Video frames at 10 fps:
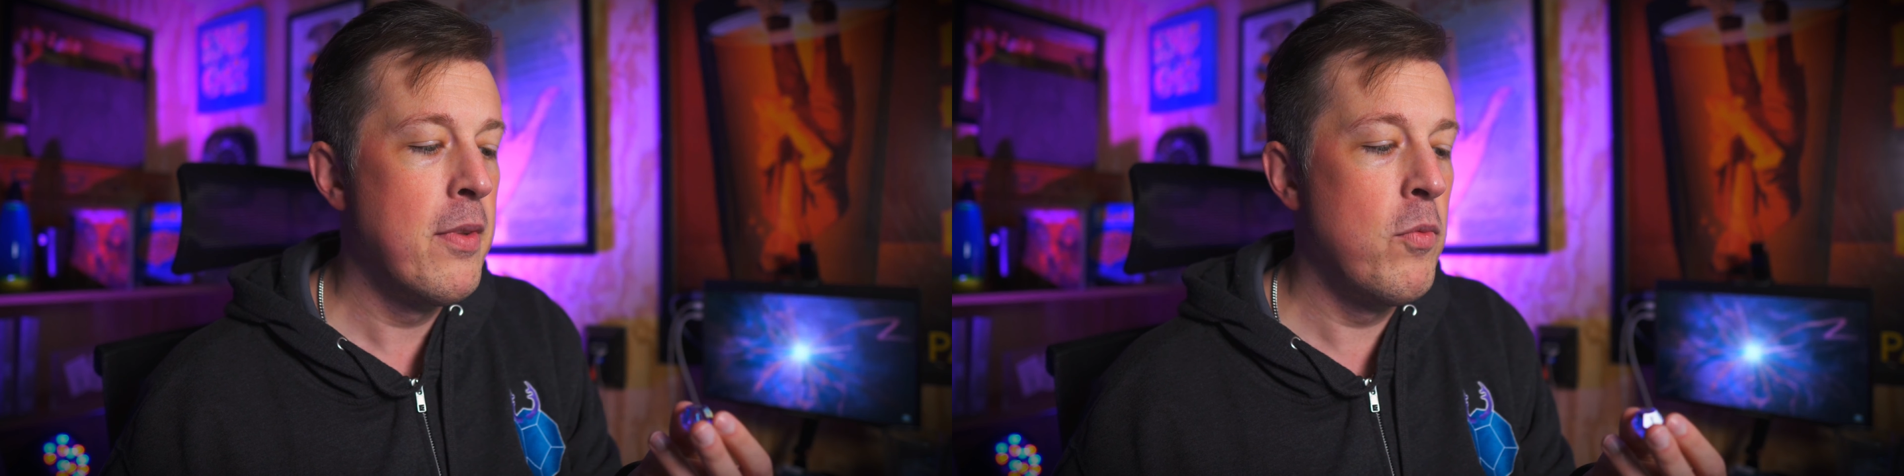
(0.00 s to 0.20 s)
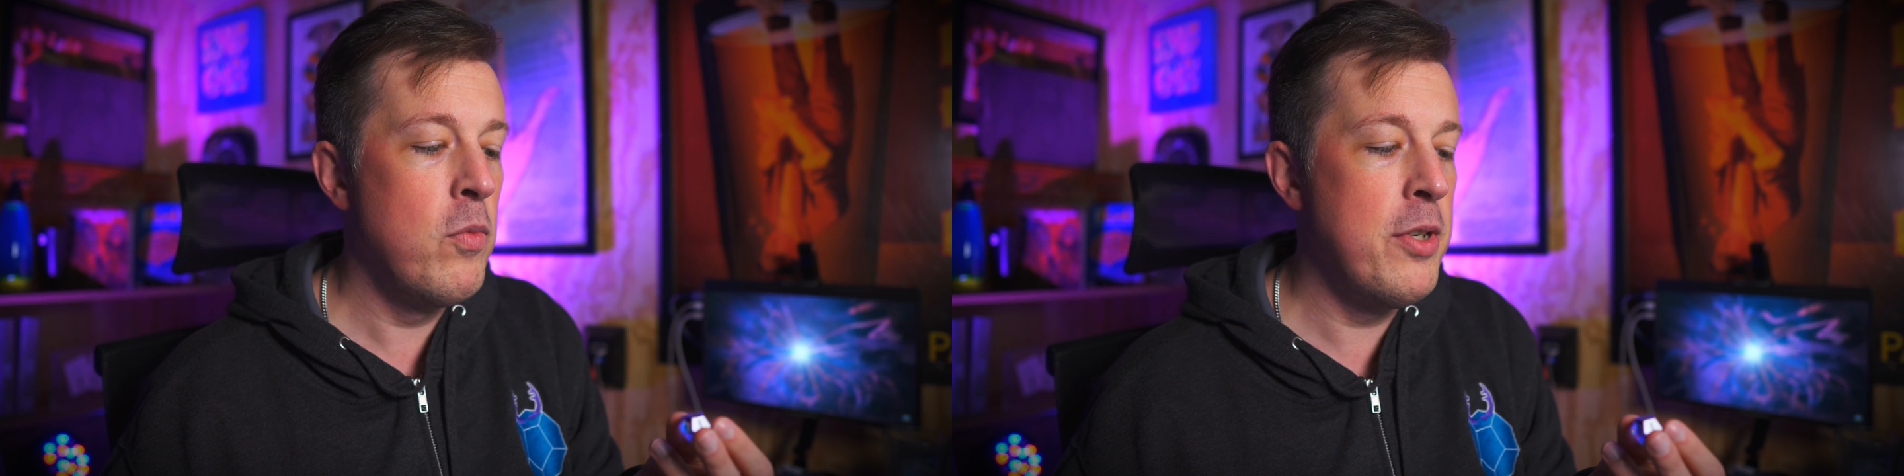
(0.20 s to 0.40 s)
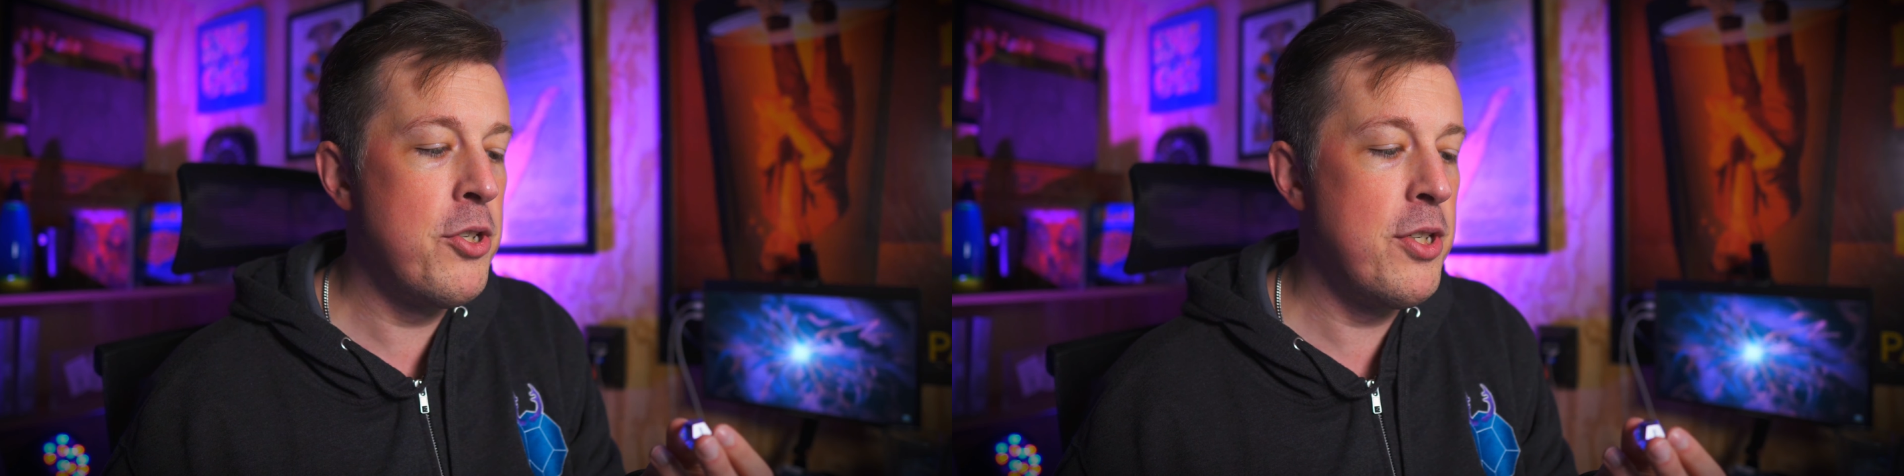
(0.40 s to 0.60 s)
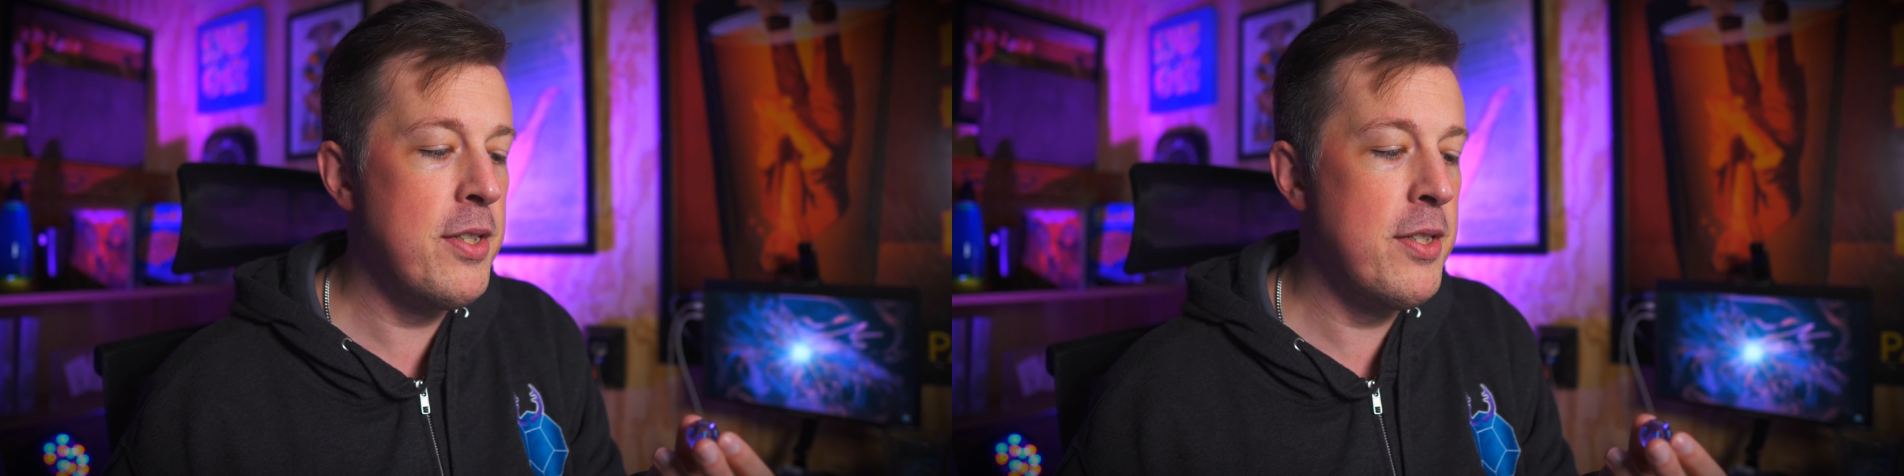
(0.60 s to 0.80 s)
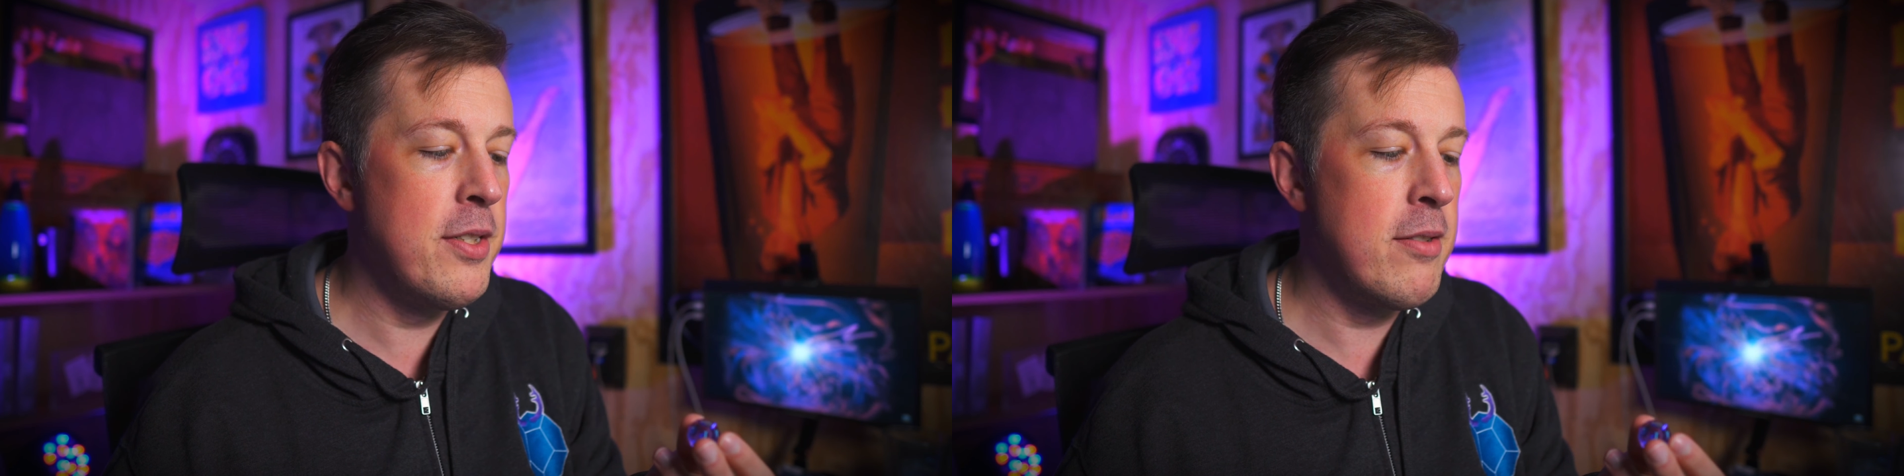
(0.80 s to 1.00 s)
which
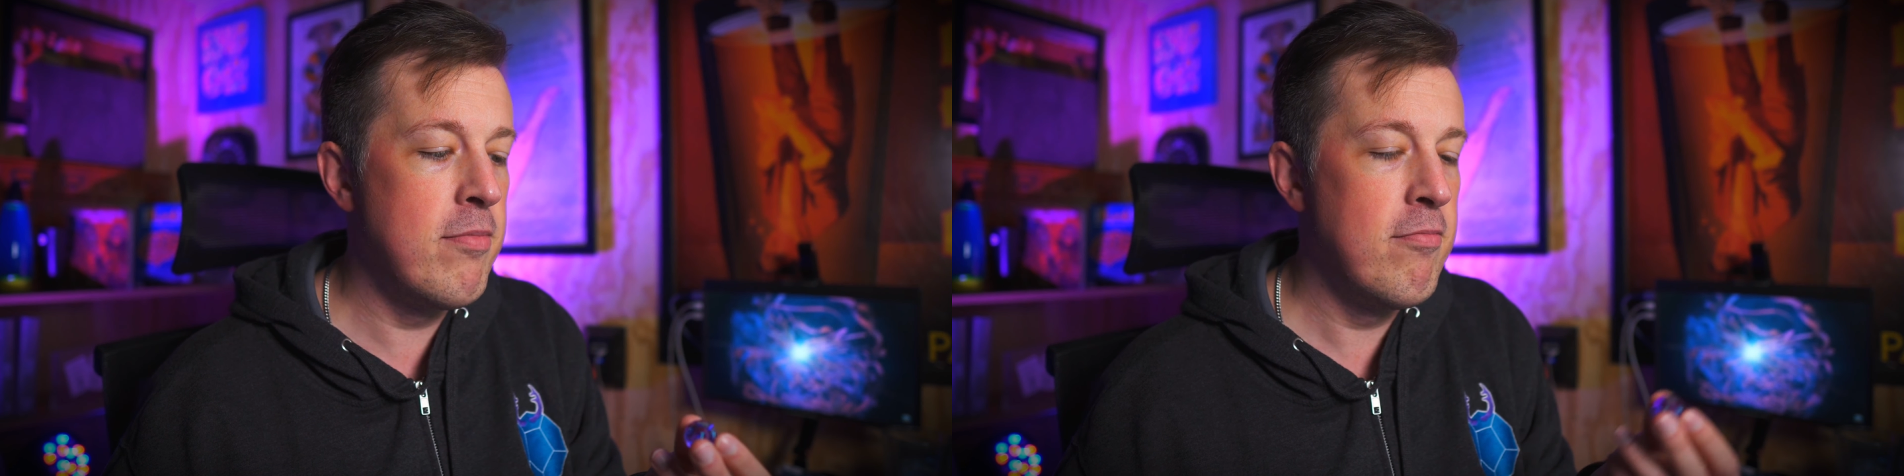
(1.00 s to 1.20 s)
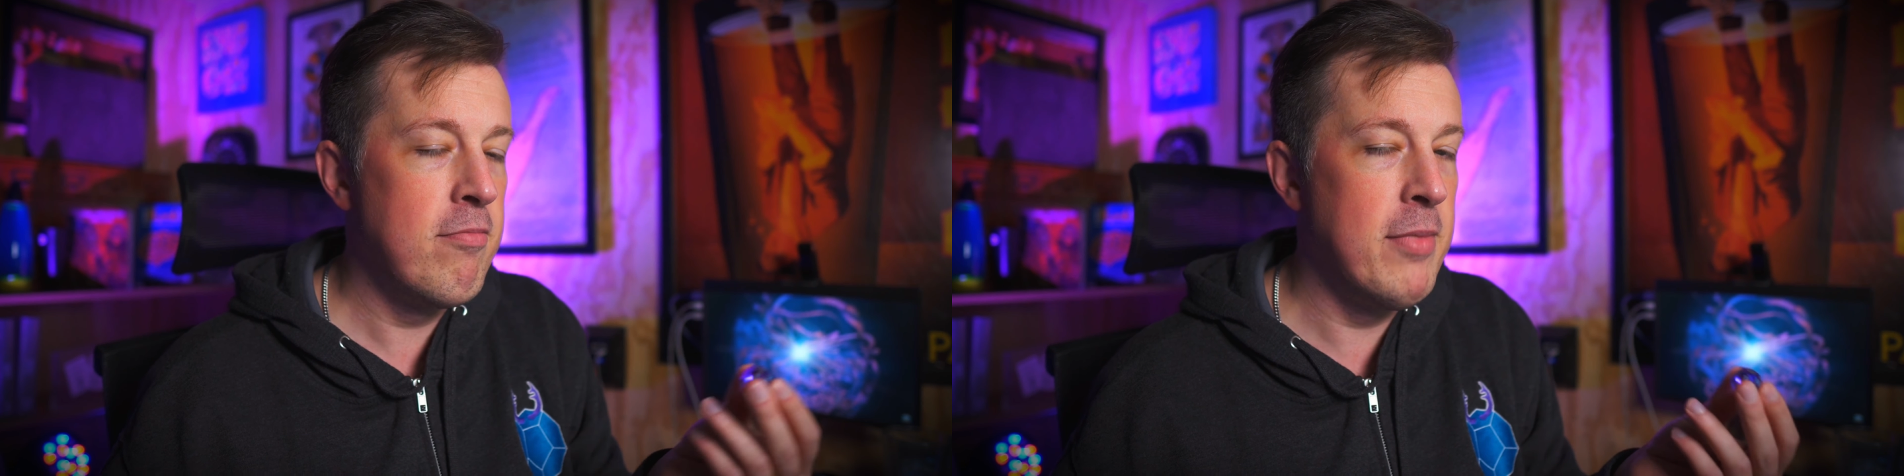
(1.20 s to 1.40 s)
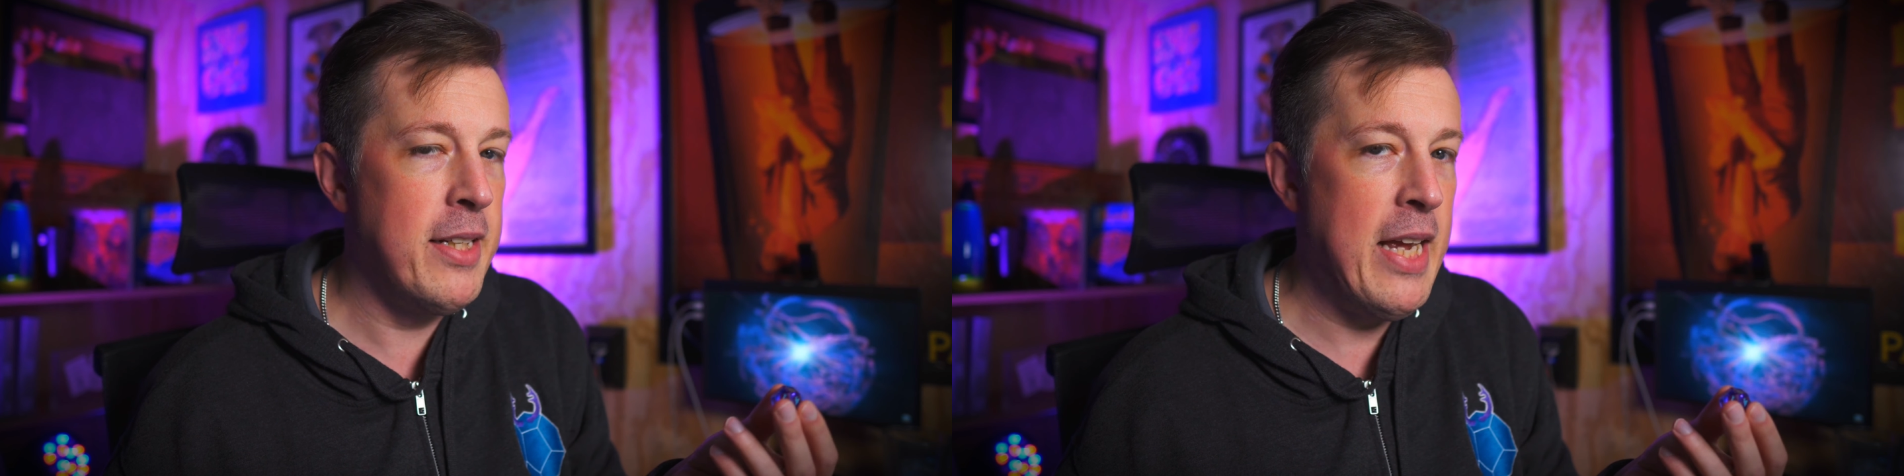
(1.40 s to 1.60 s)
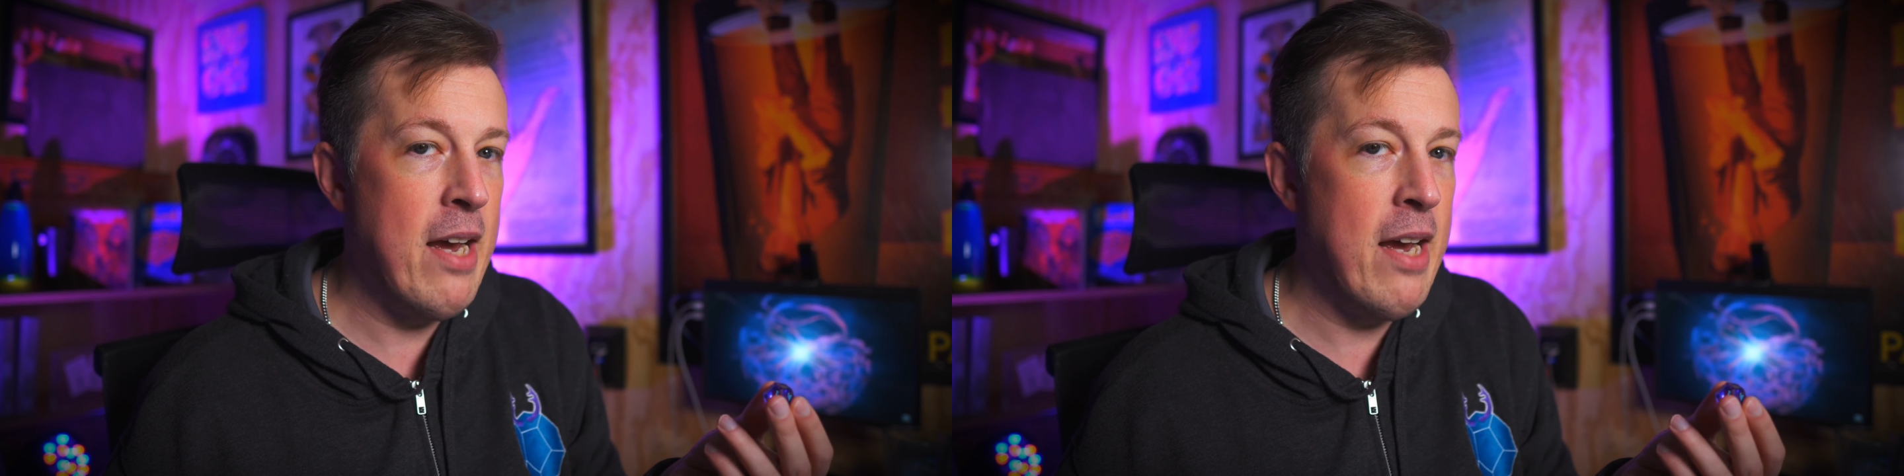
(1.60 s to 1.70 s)
is like